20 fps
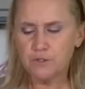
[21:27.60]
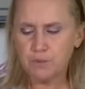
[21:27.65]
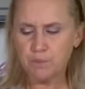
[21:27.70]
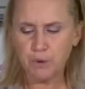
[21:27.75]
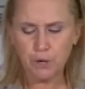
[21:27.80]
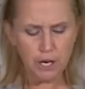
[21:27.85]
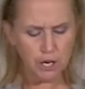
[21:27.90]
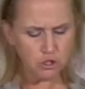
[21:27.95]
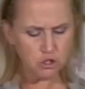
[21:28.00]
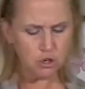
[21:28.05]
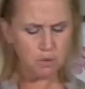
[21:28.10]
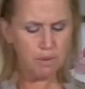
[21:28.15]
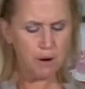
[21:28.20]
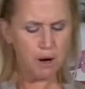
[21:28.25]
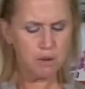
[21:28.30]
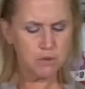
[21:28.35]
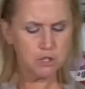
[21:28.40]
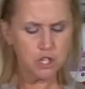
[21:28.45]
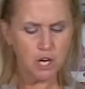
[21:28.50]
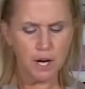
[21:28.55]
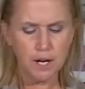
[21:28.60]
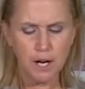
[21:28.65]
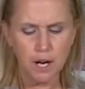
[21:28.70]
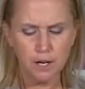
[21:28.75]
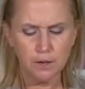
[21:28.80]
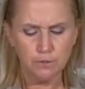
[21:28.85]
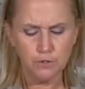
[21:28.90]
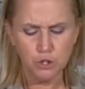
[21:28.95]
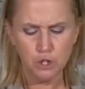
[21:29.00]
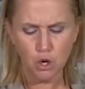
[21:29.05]
to put extra Parmesan
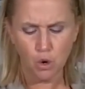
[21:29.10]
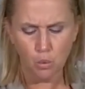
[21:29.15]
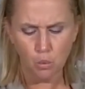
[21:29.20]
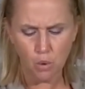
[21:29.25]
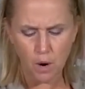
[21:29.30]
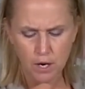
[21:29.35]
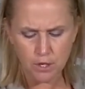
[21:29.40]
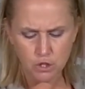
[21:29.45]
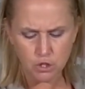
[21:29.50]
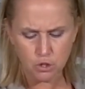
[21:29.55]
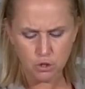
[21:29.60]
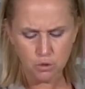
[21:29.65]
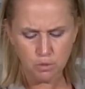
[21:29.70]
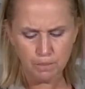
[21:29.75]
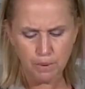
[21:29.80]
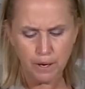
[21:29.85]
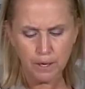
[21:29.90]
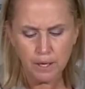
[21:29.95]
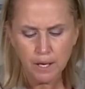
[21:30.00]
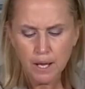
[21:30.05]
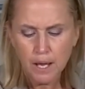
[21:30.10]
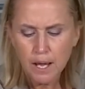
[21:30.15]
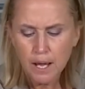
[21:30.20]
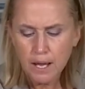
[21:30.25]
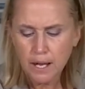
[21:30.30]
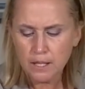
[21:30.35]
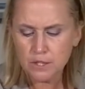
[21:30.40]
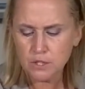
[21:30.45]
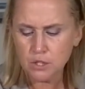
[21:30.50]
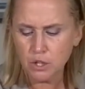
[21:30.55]
on if you don't want to, but
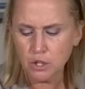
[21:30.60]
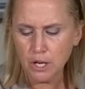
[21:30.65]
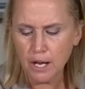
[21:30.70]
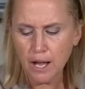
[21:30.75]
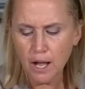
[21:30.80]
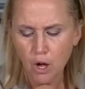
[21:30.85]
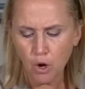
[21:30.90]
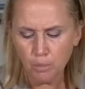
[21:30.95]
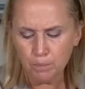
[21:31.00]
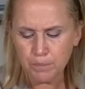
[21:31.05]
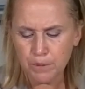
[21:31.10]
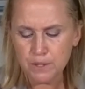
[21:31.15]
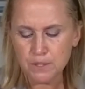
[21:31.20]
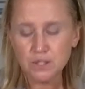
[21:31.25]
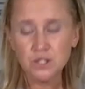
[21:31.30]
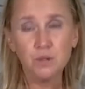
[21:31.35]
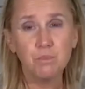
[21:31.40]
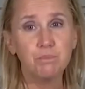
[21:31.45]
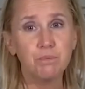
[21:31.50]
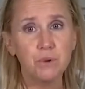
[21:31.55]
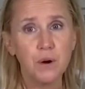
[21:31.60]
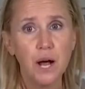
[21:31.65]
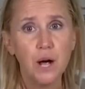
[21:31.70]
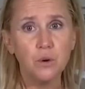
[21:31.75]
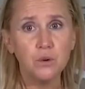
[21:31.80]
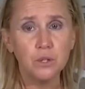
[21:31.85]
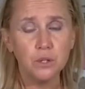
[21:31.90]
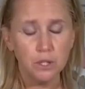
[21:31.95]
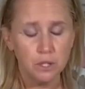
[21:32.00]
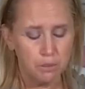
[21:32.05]
it's going to help this to
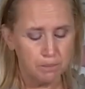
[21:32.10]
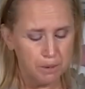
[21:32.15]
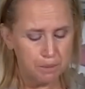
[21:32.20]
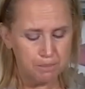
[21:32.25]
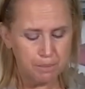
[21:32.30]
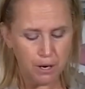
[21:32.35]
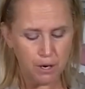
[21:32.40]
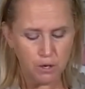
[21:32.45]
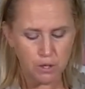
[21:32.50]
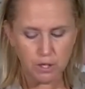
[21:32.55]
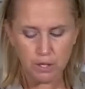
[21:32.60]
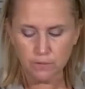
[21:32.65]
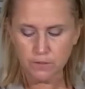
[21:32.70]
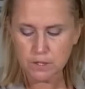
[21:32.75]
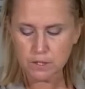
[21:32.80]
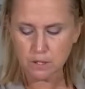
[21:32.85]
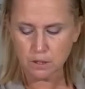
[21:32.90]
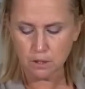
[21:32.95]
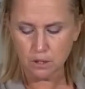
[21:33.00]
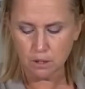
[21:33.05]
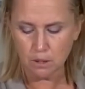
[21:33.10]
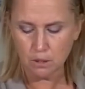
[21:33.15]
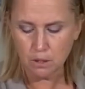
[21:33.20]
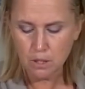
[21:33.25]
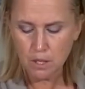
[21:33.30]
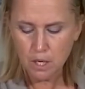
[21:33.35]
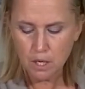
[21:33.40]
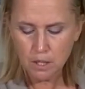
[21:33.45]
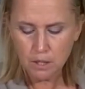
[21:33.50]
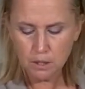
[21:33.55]
brown a little bit better, give us a
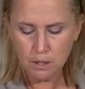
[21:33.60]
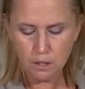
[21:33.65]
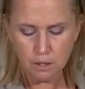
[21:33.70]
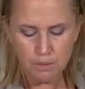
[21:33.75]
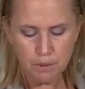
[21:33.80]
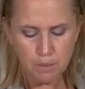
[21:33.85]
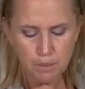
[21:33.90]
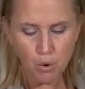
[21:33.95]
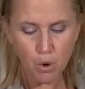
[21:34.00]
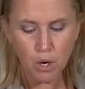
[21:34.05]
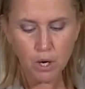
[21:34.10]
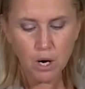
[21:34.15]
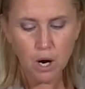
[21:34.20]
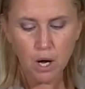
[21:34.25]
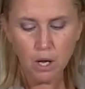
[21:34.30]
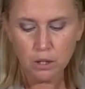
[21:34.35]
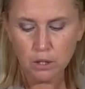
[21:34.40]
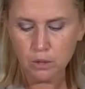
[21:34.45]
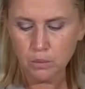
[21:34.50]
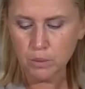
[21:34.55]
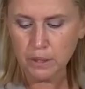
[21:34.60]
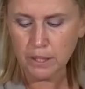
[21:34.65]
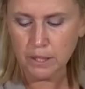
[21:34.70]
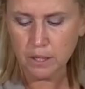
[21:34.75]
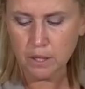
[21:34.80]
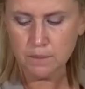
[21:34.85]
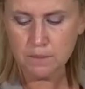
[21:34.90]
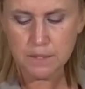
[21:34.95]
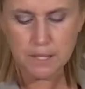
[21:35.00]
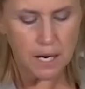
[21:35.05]
little, little bit more color when
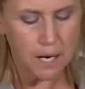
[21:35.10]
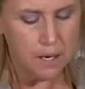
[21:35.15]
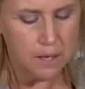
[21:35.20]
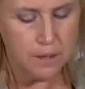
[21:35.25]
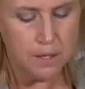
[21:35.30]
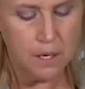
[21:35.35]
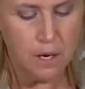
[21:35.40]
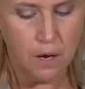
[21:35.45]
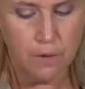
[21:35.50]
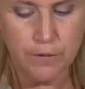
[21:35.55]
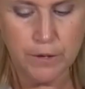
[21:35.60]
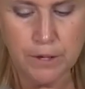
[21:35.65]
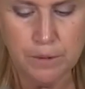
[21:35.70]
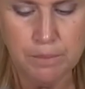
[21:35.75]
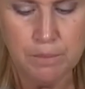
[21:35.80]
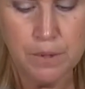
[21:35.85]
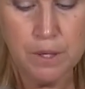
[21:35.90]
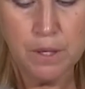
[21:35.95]
it comes out of the oven.